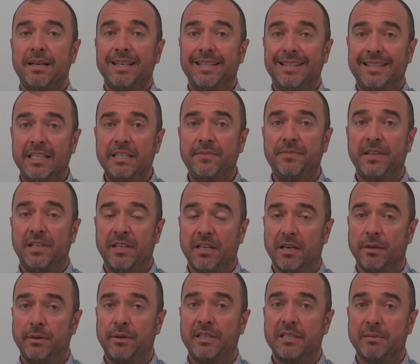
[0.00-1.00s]
This
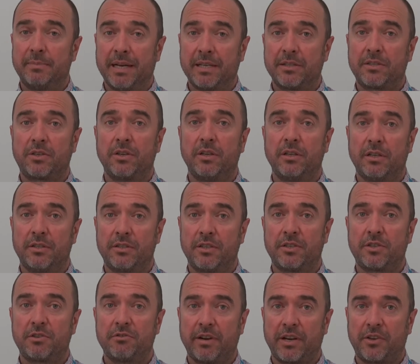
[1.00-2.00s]
video is about
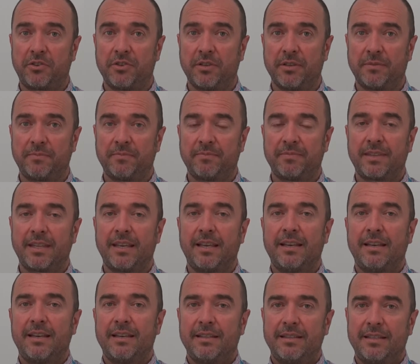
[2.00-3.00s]
scoliosis correction.
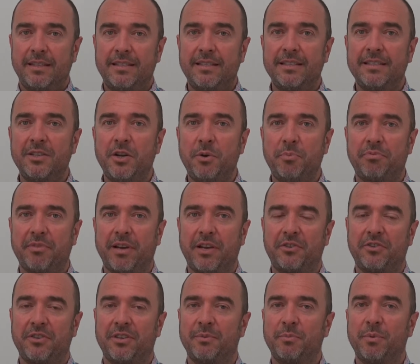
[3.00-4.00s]
This is an
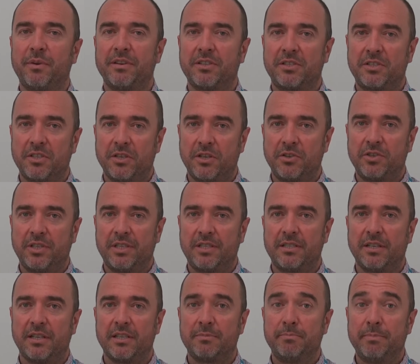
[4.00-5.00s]
operation where a surgeon
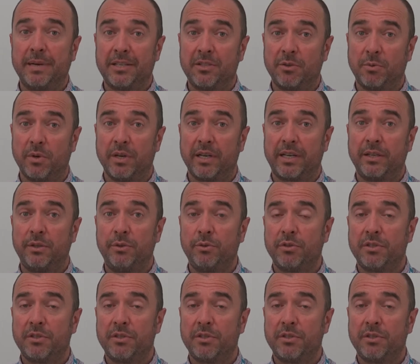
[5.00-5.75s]
inserts metalwork in your